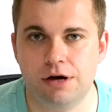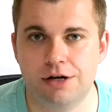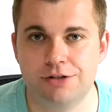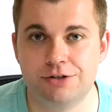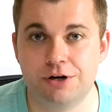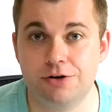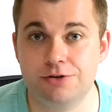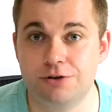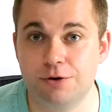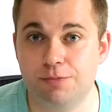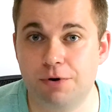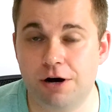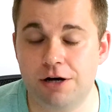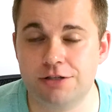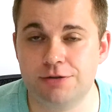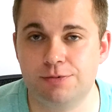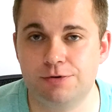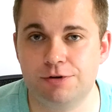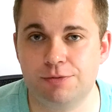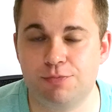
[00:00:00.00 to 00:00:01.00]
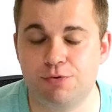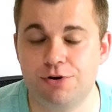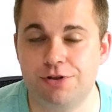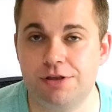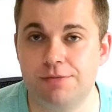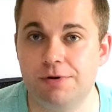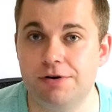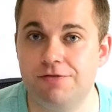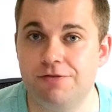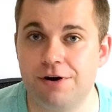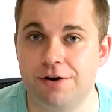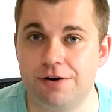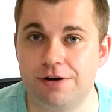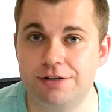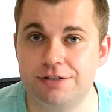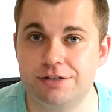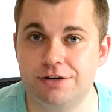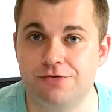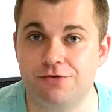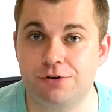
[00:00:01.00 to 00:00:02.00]
It's also possible to print them in
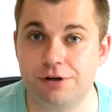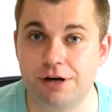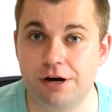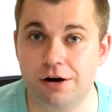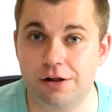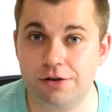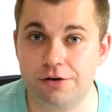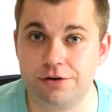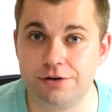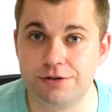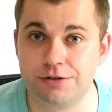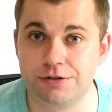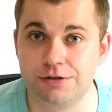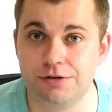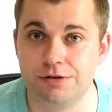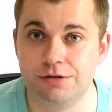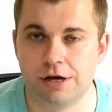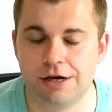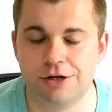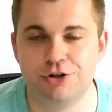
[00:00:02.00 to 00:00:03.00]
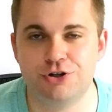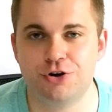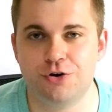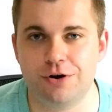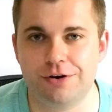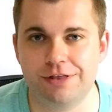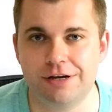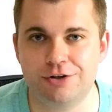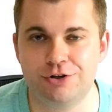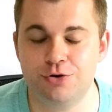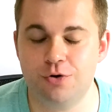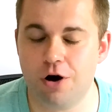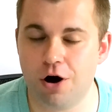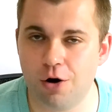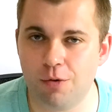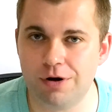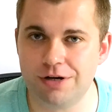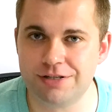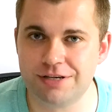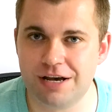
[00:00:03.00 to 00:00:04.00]
various different colors, ensuring that you
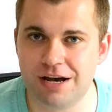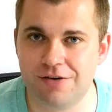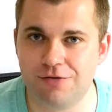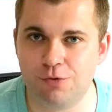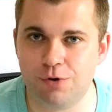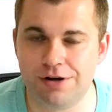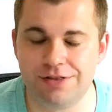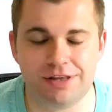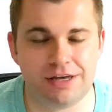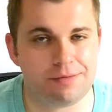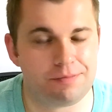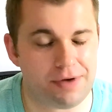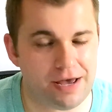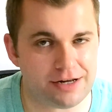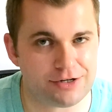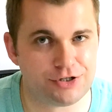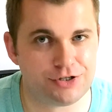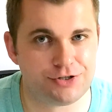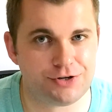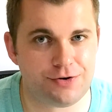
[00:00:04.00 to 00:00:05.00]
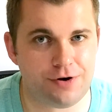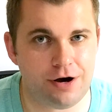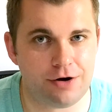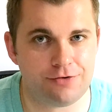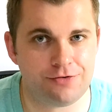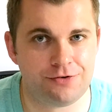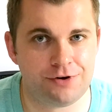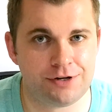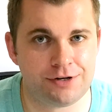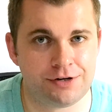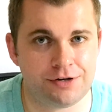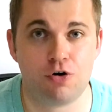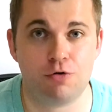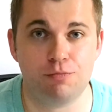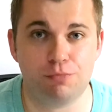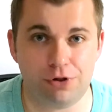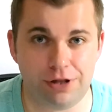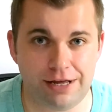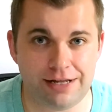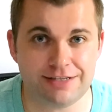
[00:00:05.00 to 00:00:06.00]
always have one that matches your outfit or
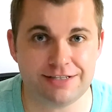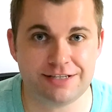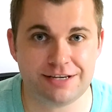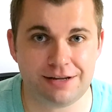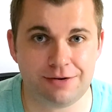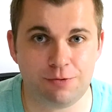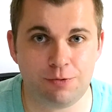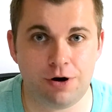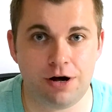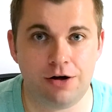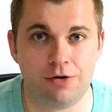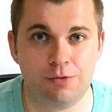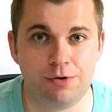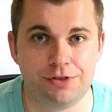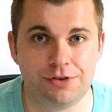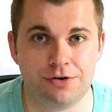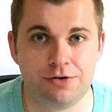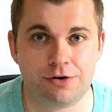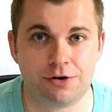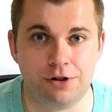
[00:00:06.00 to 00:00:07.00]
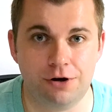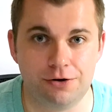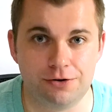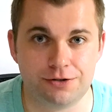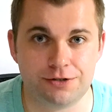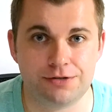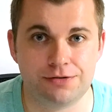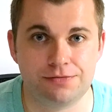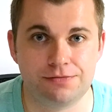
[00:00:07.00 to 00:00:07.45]
blends in well with your clothes.